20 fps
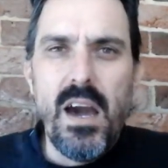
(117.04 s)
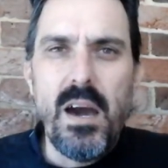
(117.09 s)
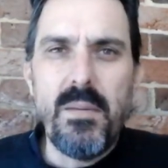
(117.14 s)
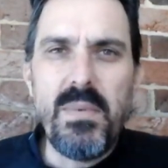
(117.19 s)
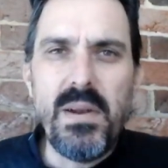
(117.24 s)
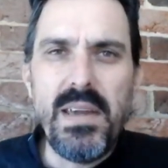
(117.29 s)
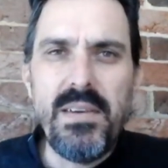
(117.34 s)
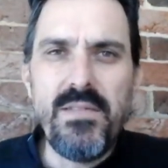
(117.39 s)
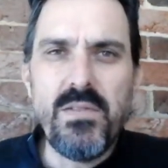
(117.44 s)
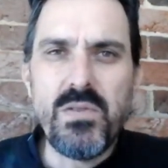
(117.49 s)

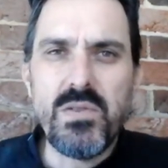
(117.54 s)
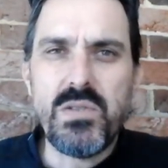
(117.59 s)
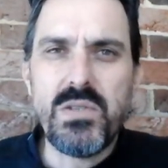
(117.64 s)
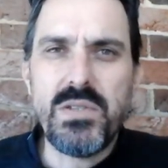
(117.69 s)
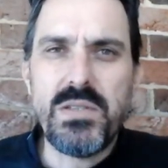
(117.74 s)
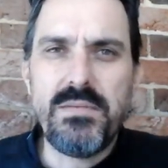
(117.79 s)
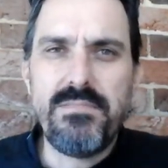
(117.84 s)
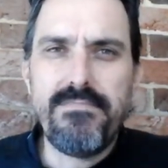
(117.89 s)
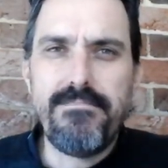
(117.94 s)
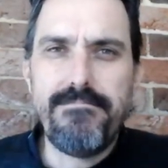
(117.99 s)
believe it
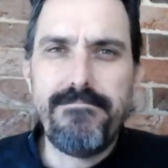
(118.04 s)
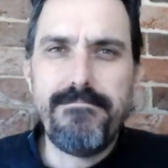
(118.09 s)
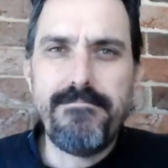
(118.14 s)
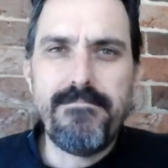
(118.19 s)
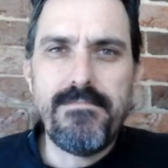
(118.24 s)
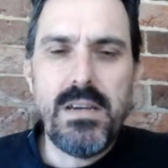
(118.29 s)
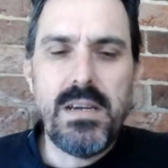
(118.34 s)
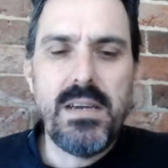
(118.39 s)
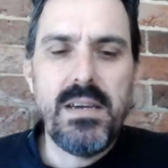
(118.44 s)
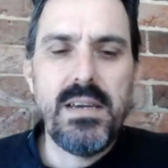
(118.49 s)
was
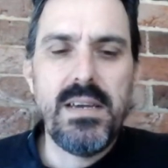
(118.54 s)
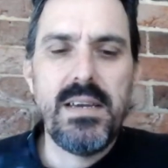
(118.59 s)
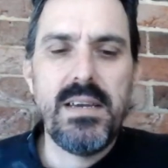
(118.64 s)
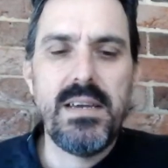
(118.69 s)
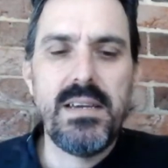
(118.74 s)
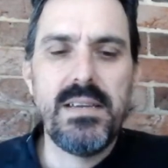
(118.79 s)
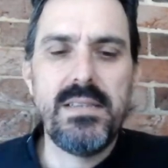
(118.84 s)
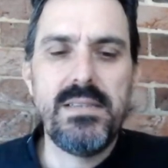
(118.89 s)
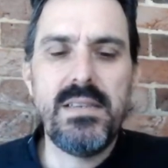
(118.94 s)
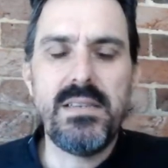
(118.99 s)

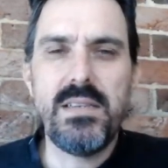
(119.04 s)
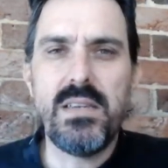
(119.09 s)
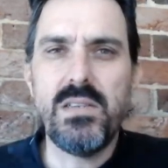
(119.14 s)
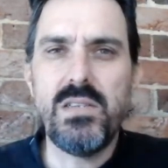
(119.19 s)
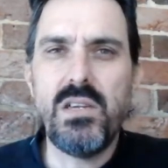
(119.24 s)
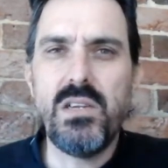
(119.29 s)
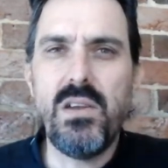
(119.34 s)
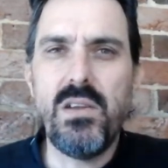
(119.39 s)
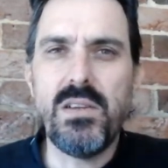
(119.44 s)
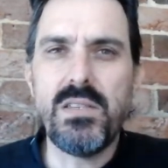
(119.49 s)

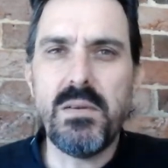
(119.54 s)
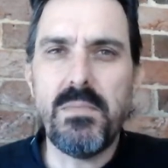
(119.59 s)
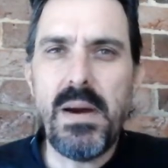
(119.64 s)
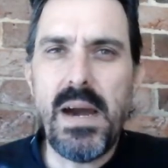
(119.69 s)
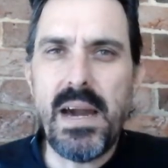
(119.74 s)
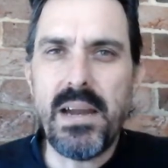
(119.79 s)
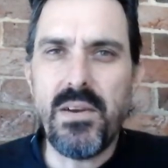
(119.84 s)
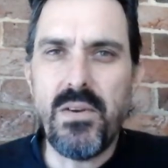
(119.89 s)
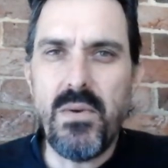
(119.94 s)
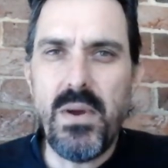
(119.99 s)
discontinued as a
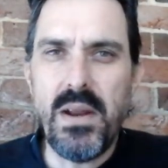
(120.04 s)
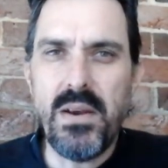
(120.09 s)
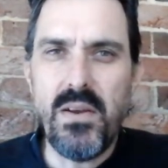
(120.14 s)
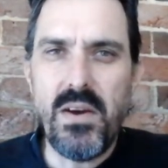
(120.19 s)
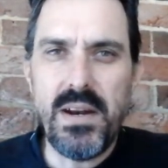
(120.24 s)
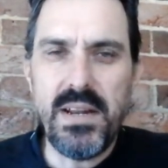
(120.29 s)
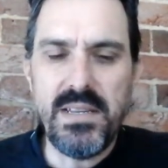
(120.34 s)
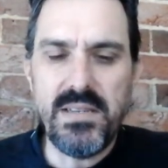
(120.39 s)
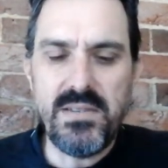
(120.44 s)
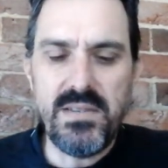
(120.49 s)
marker around
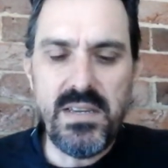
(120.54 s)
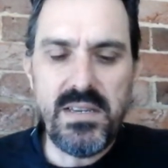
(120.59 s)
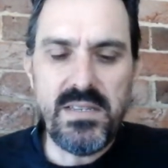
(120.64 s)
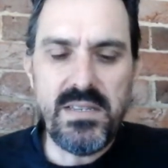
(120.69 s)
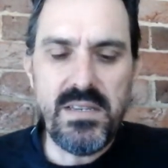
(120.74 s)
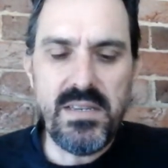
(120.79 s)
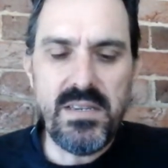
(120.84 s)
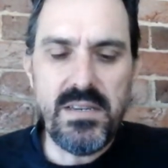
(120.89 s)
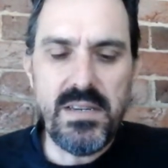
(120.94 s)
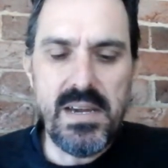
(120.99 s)

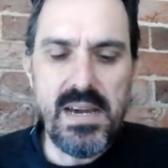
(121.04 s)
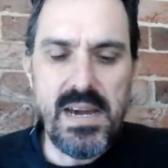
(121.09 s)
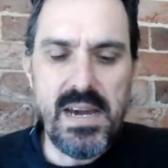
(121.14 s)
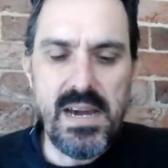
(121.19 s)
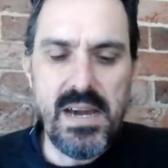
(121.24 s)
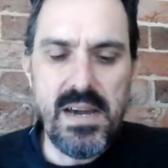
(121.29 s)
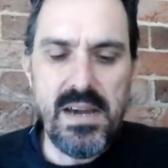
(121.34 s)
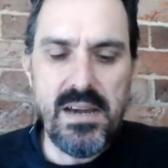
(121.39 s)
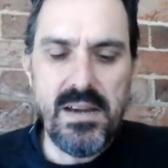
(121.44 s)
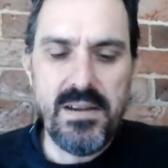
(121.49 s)
1960,
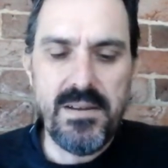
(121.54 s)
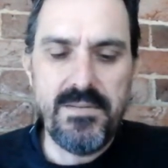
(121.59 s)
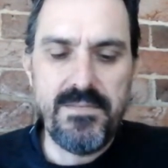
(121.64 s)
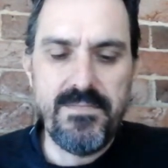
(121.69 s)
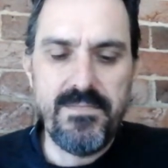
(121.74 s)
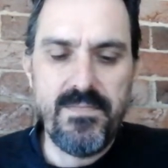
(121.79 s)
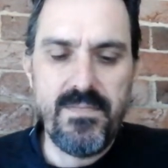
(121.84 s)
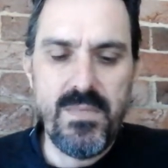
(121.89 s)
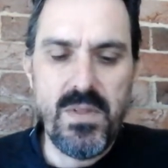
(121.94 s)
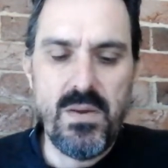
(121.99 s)

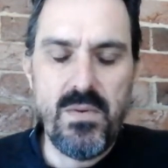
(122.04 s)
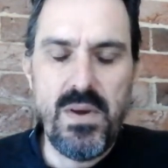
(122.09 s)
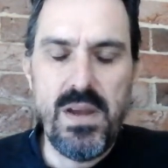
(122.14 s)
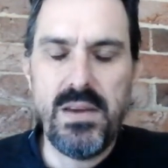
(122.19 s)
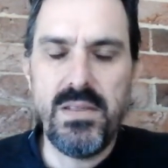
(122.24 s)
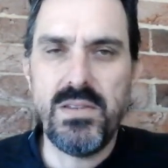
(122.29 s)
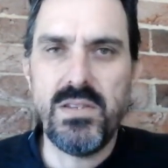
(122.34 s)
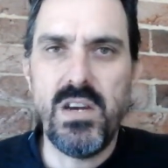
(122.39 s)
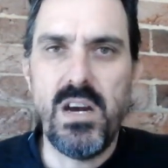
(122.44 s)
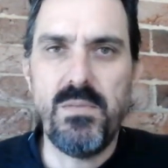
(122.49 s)

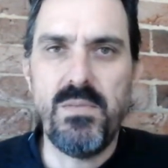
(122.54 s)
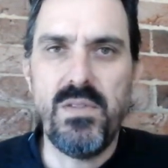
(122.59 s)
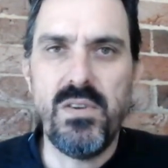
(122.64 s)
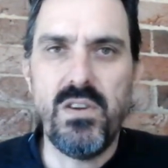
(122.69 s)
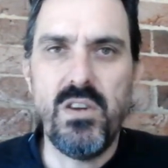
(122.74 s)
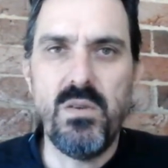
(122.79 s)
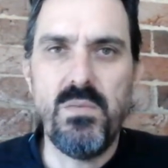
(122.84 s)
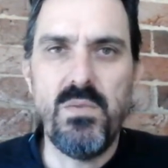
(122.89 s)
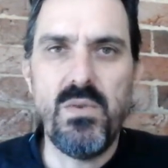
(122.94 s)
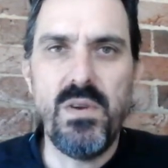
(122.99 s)
around the time of the
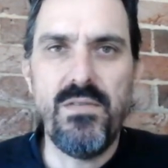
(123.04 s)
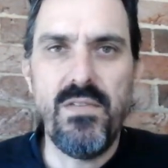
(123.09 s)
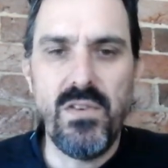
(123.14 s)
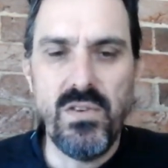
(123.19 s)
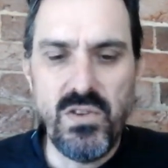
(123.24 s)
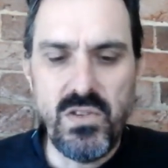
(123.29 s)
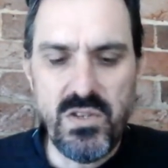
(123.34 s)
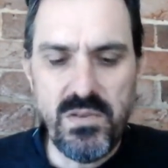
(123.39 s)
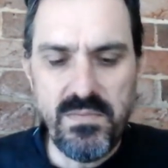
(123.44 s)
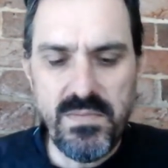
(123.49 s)
Cuban
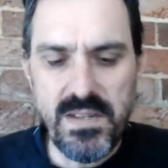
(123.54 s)
Revolution,